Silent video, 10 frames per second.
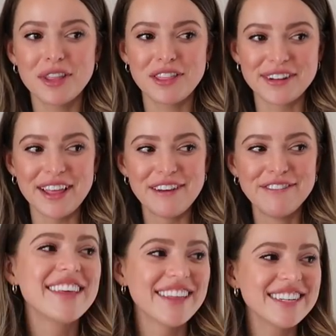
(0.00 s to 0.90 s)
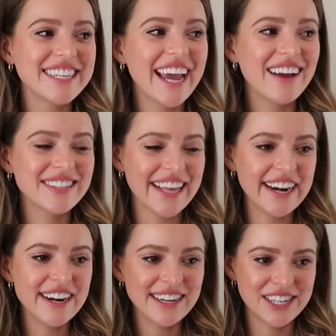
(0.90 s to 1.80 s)
with Third Love. The other day I was
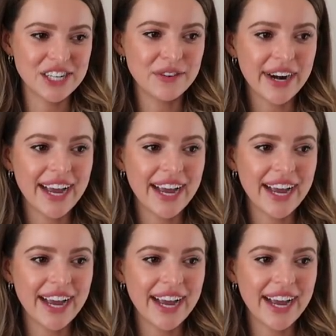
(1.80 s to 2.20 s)
at an audition where